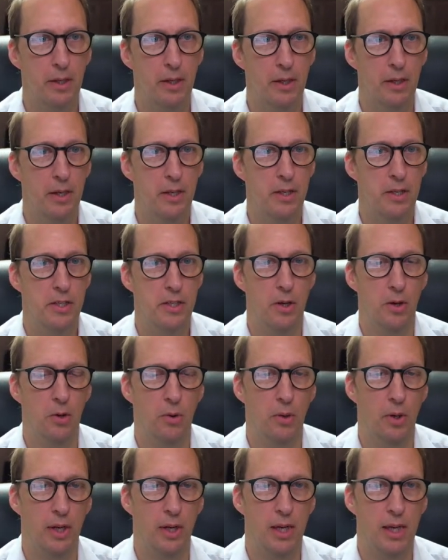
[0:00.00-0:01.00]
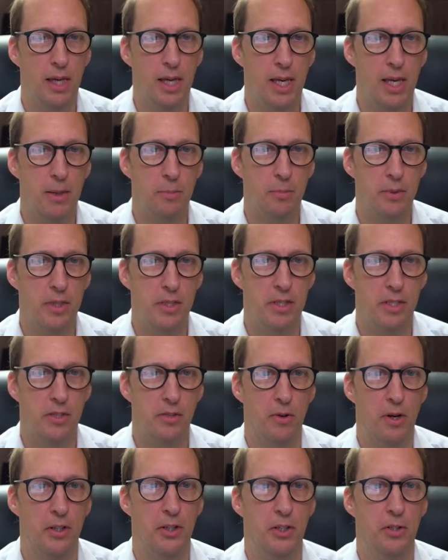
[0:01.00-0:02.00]
so keep this
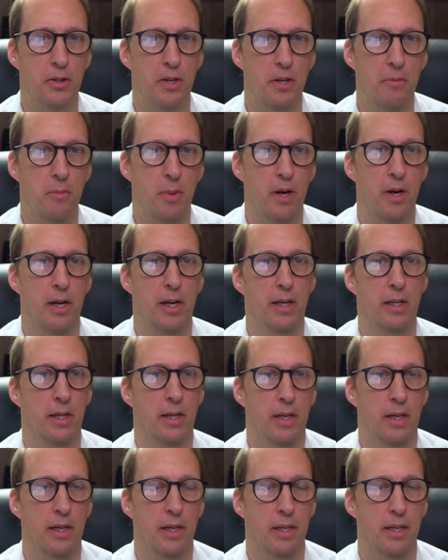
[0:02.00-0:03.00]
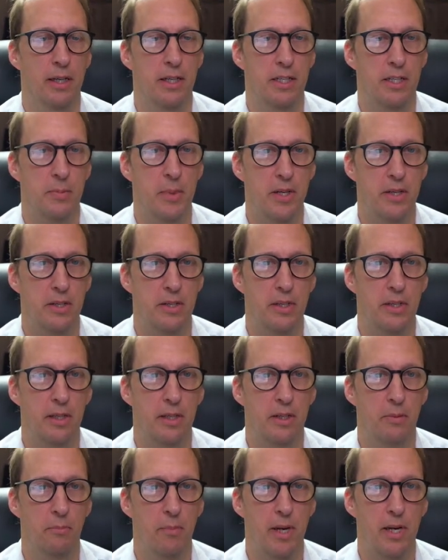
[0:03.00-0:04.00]
structure in mind, and especially that
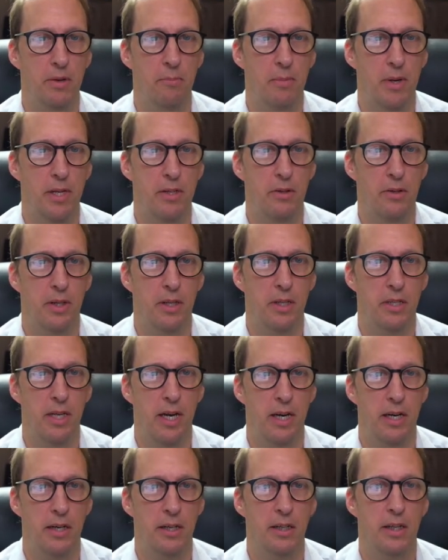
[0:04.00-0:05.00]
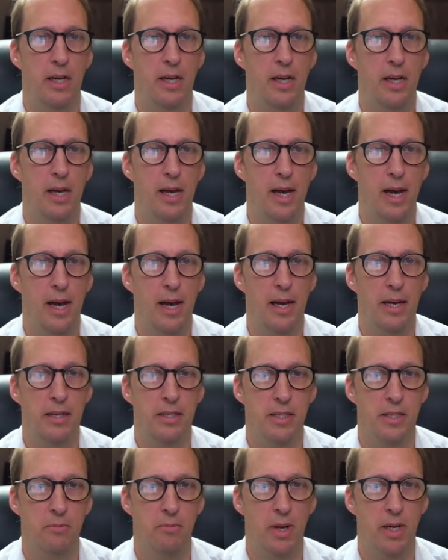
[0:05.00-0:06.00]
the main menu container has
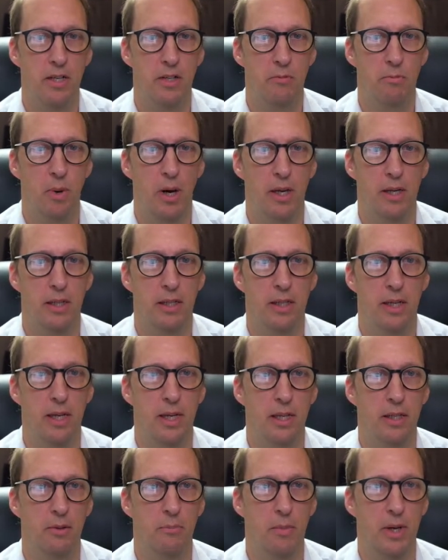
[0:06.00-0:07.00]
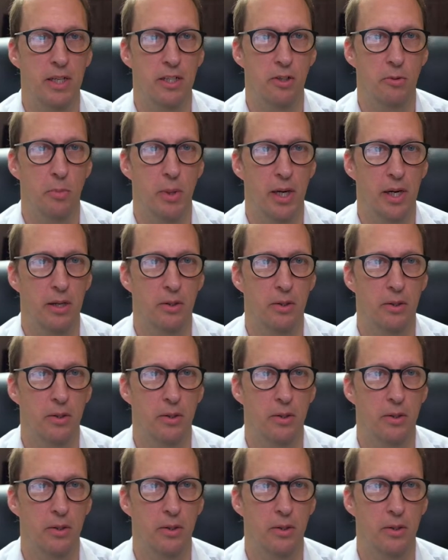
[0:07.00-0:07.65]
the menu button and the menu panel.